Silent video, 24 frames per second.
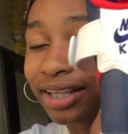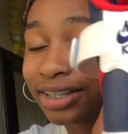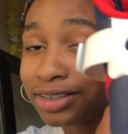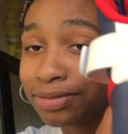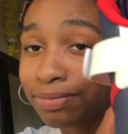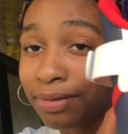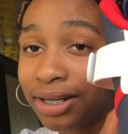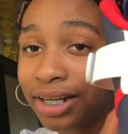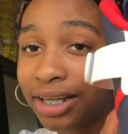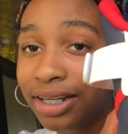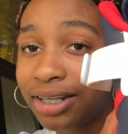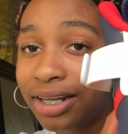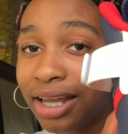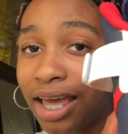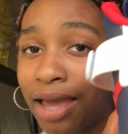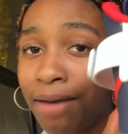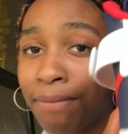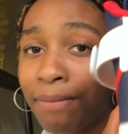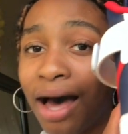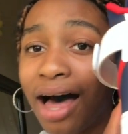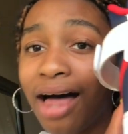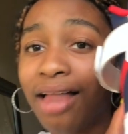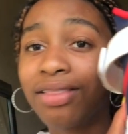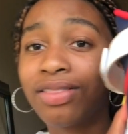that's my
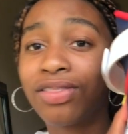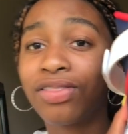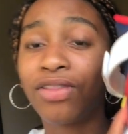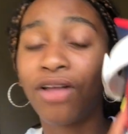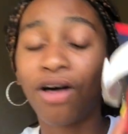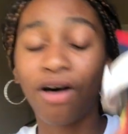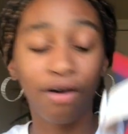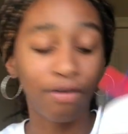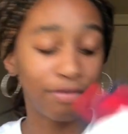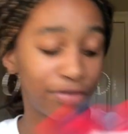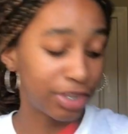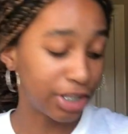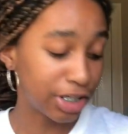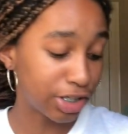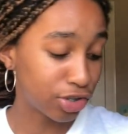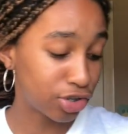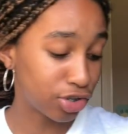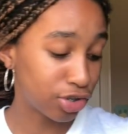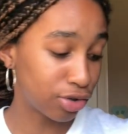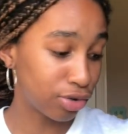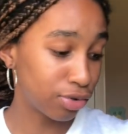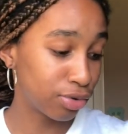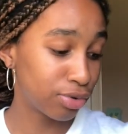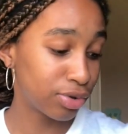nickname. I love these
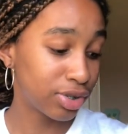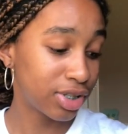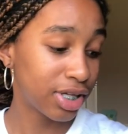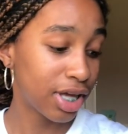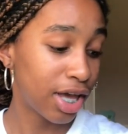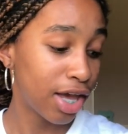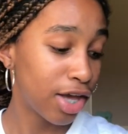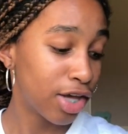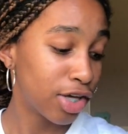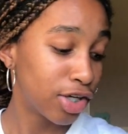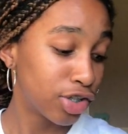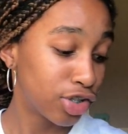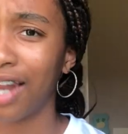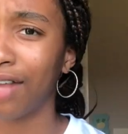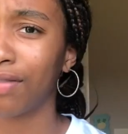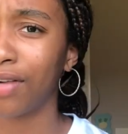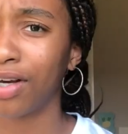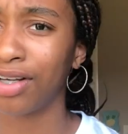shoes. I've